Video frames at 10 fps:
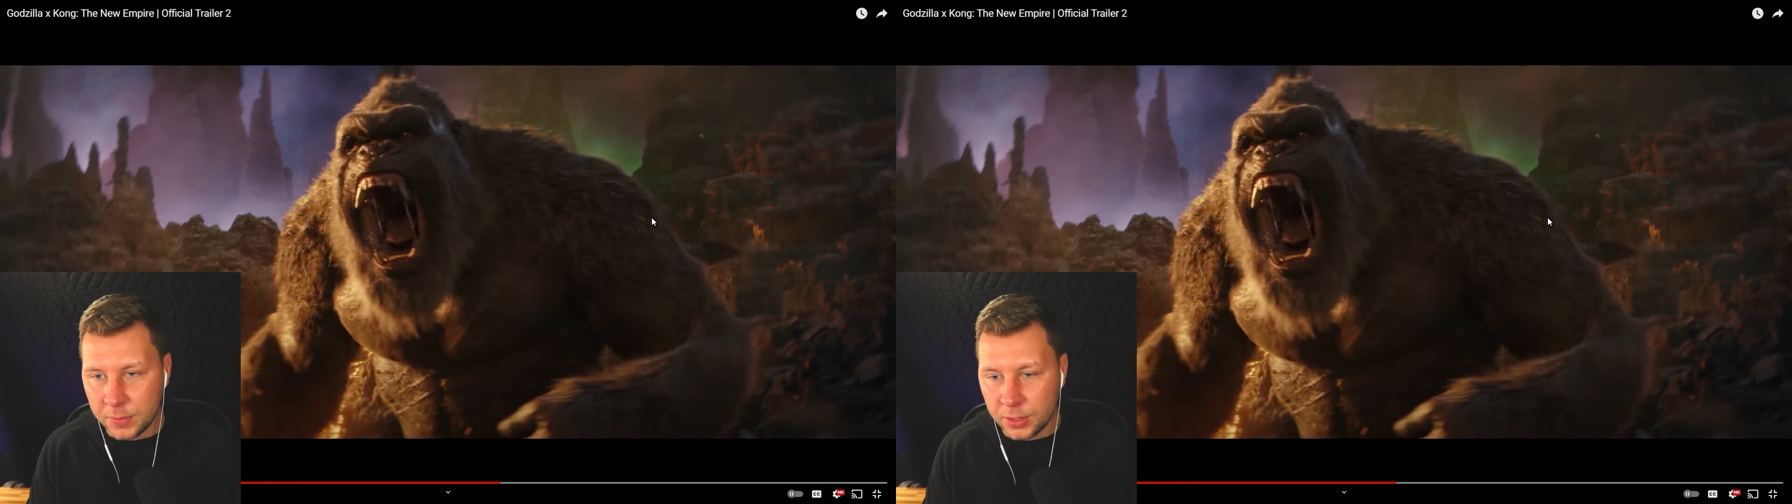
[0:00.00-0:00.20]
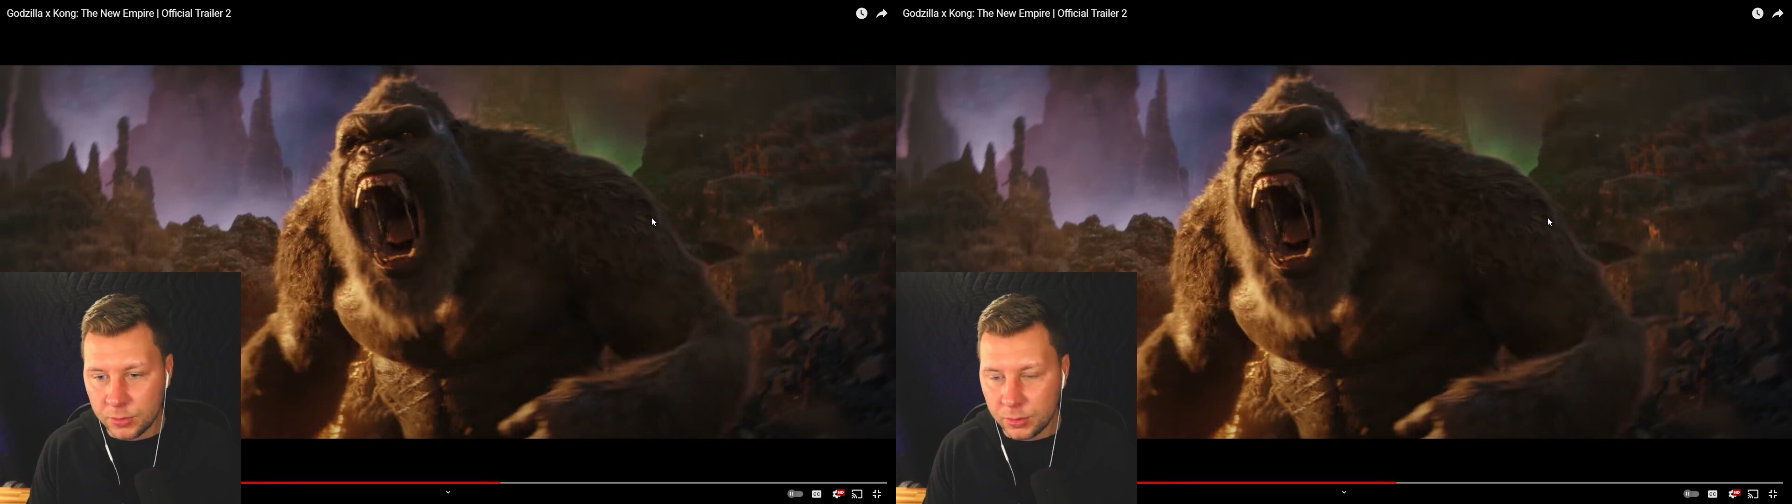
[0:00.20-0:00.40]

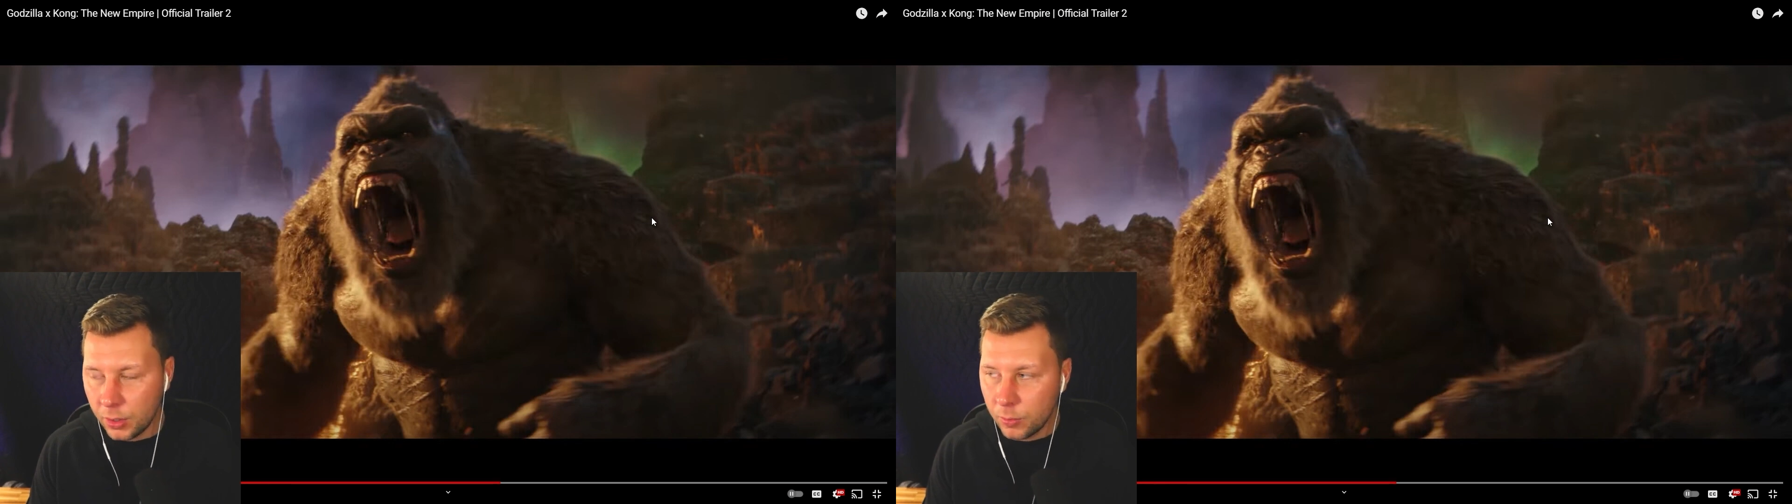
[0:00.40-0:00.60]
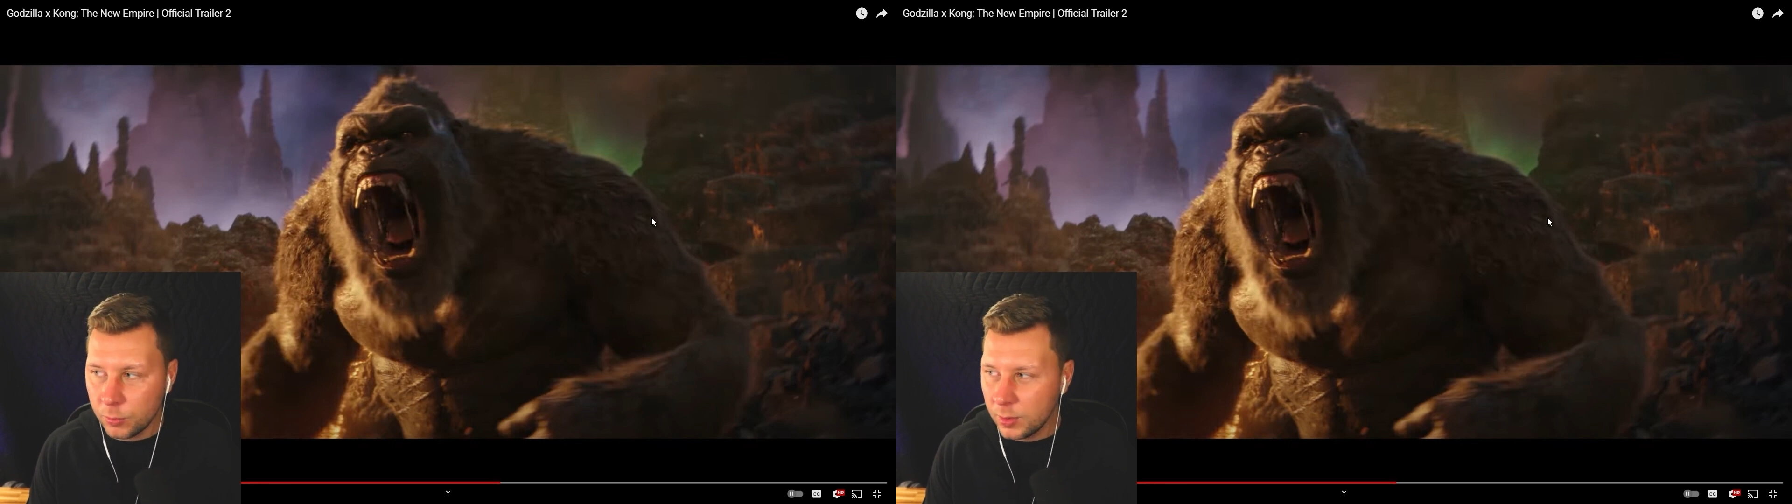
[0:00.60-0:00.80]
You you
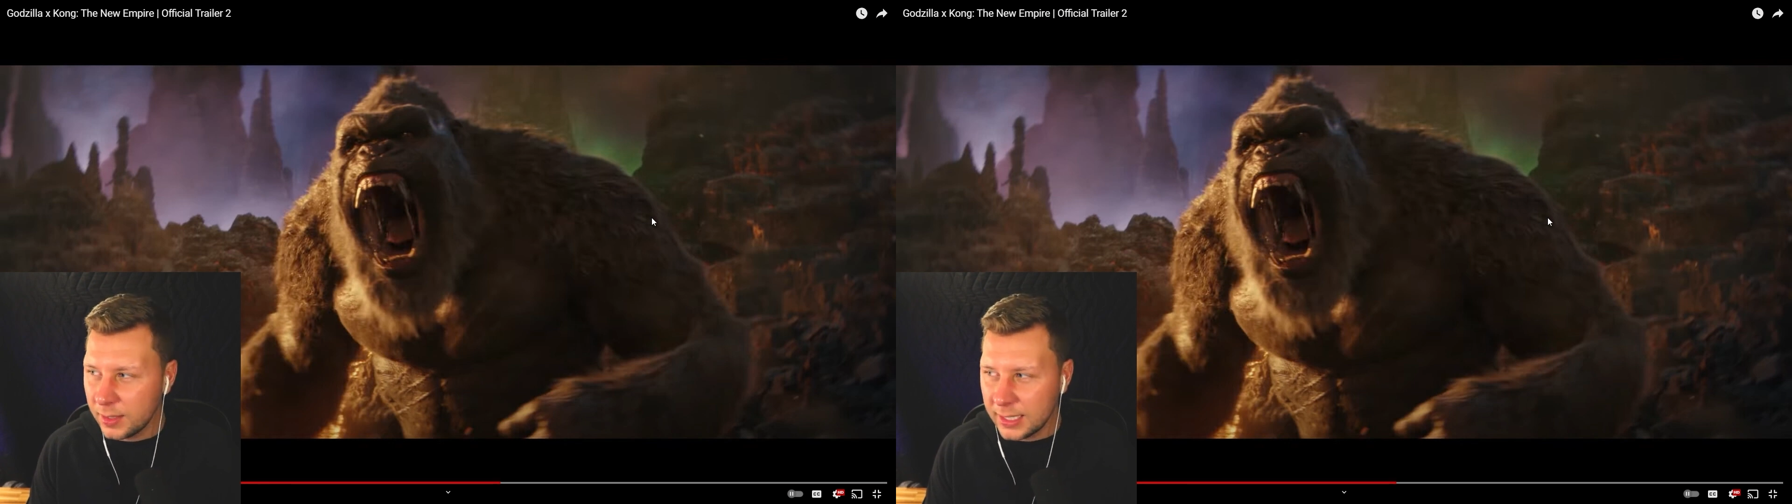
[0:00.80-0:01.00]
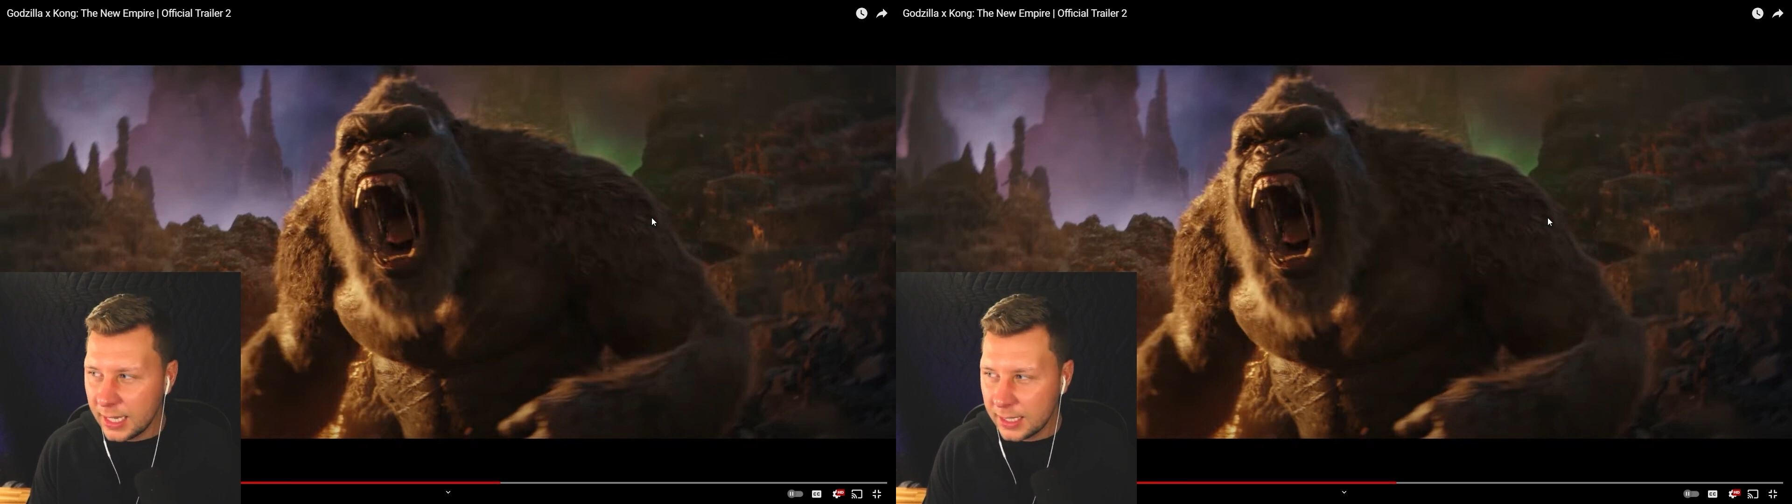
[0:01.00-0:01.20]
don't
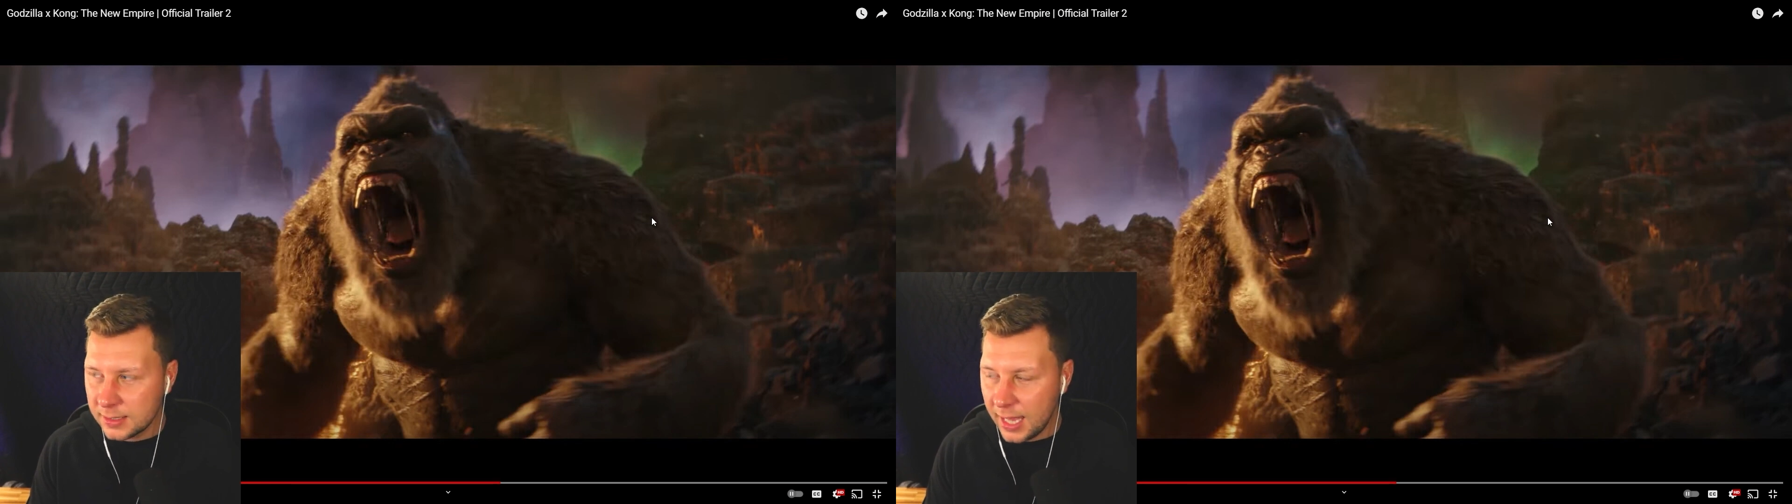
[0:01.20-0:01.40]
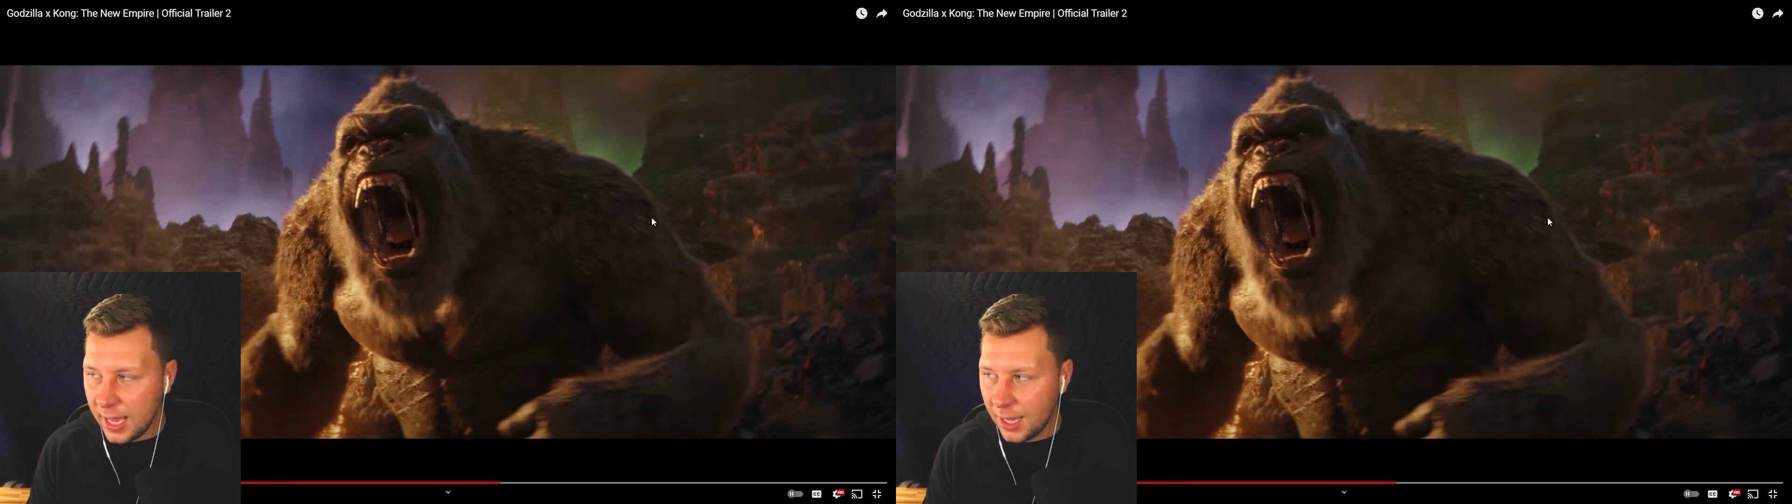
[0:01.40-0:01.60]
really get a
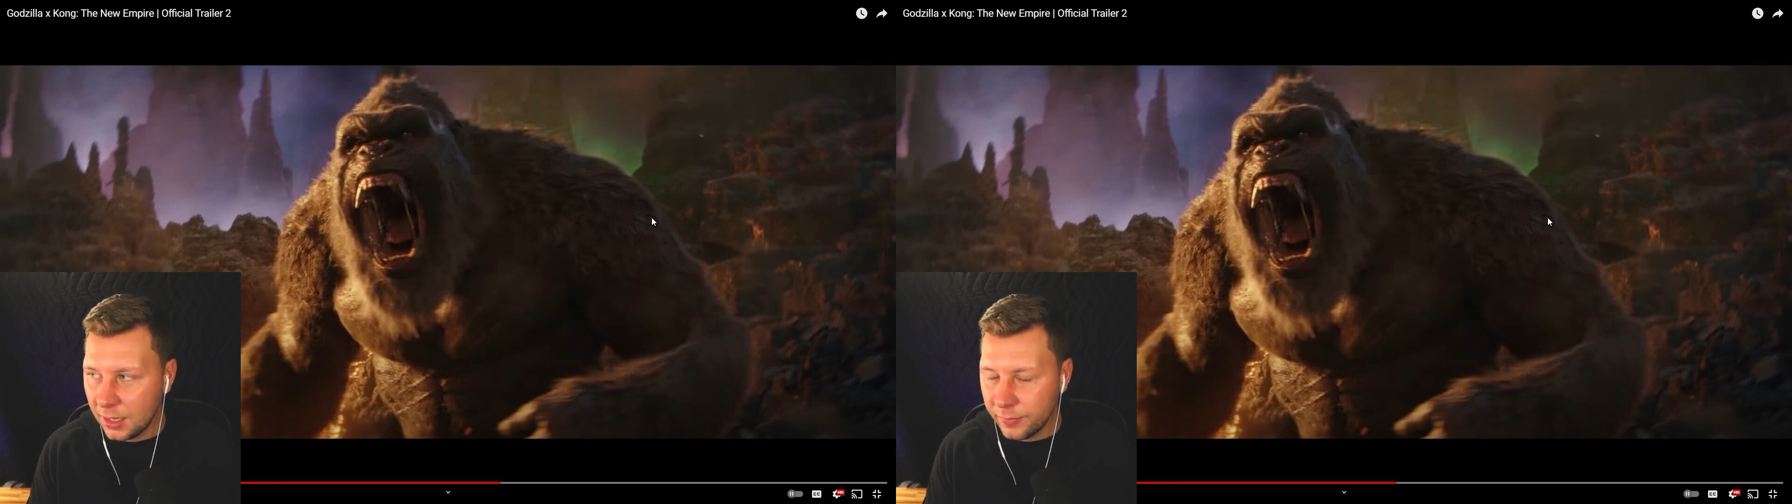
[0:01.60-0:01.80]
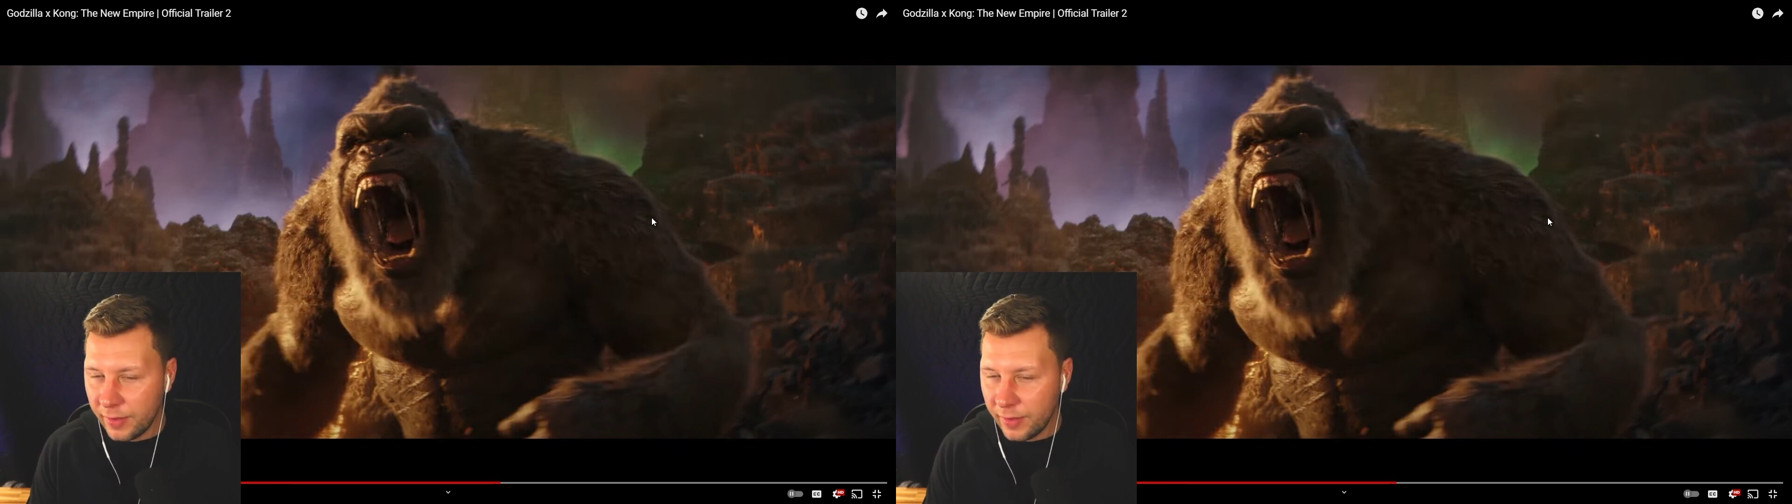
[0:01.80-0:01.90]
scale of